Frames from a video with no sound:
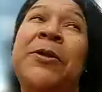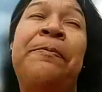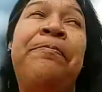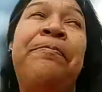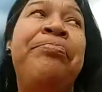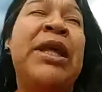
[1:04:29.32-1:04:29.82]

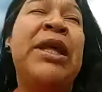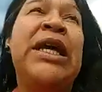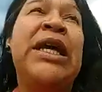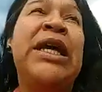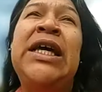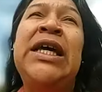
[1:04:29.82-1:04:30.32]
people,
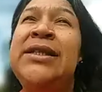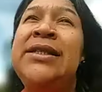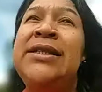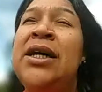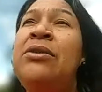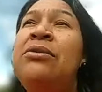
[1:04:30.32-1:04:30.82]

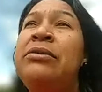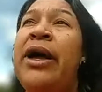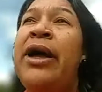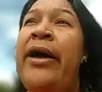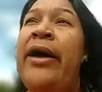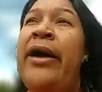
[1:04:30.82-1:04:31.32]
I
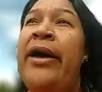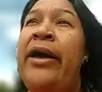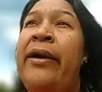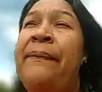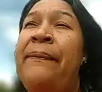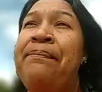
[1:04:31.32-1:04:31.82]
have been
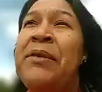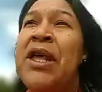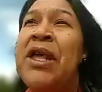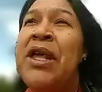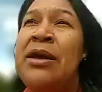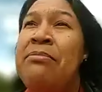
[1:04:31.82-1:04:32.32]
able to come
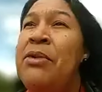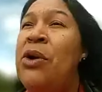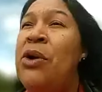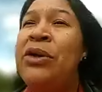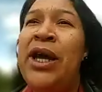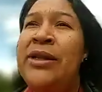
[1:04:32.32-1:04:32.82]
so far.